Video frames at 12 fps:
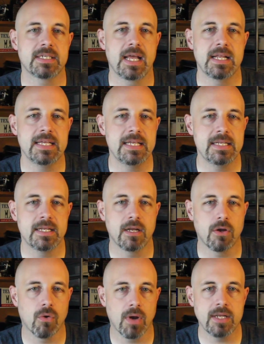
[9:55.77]
and he did
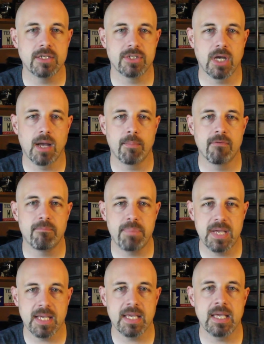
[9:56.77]
a great job of
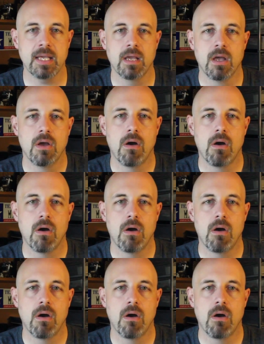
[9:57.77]
picking